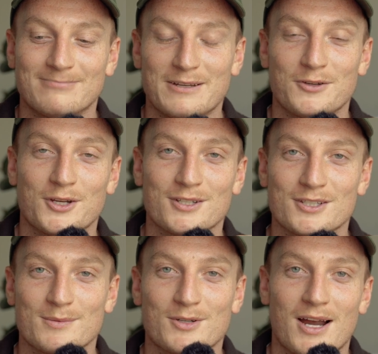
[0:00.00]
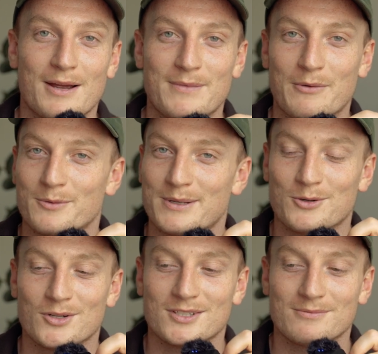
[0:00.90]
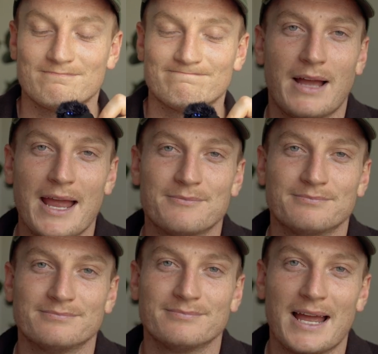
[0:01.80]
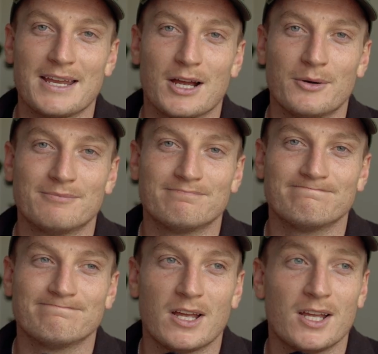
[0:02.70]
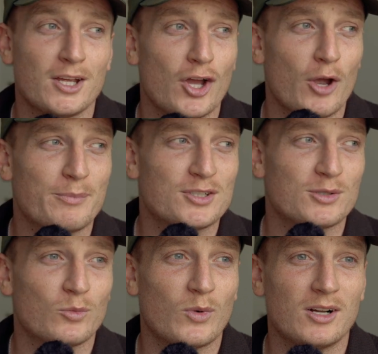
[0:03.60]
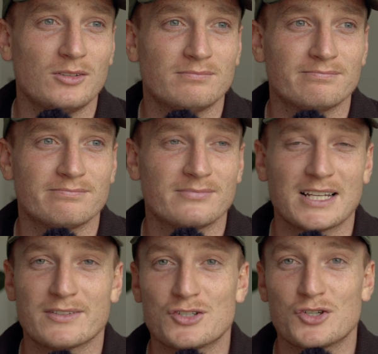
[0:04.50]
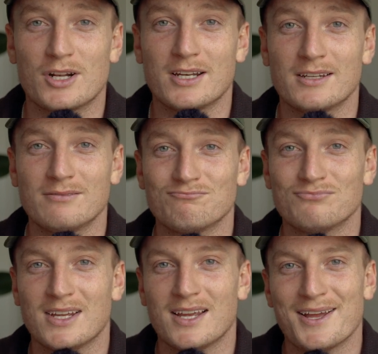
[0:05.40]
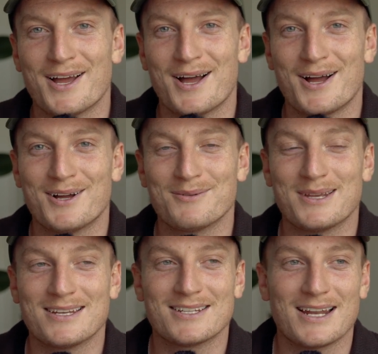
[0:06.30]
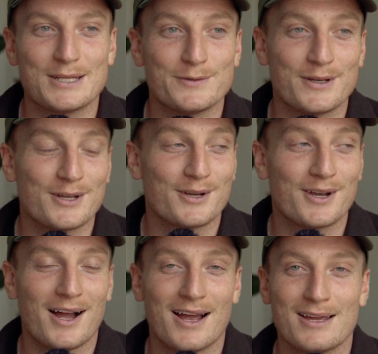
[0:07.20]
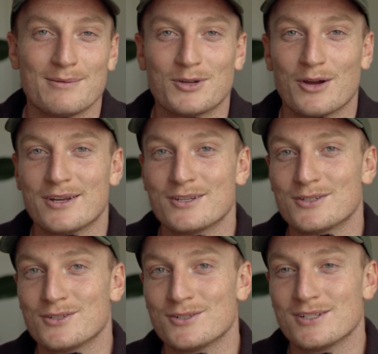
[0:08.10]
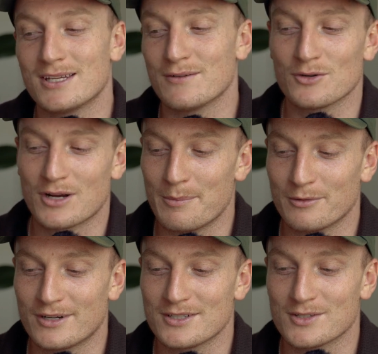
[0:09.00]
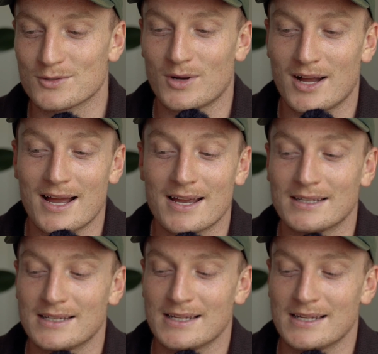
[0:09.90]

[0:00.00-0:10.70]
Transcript: if you can subscribe, that would be awesome. Hey, how you going? Hope you're doing well. Thanks for tuning in. In today's video, I am going to give you a couple of reasons why